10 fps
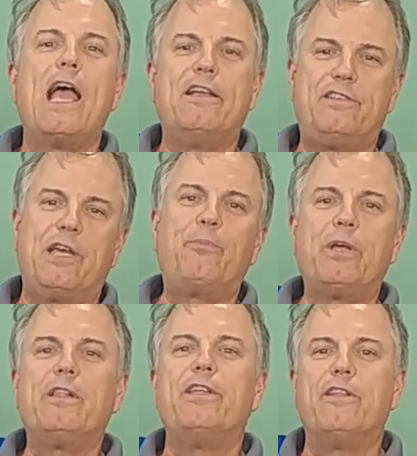and
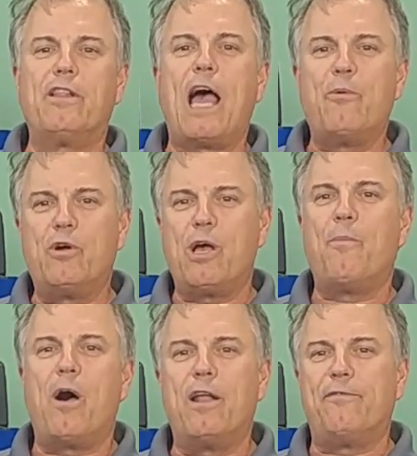typically the light will
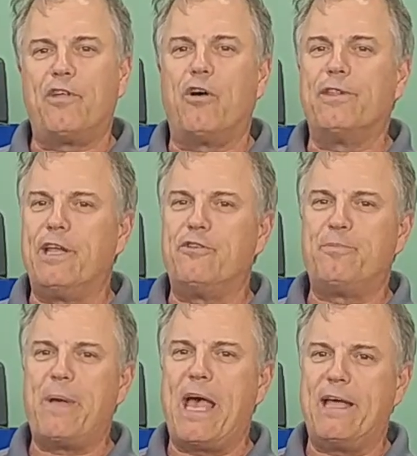come on if the
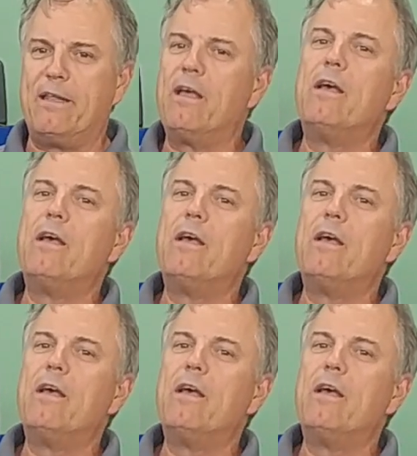alternator's bad.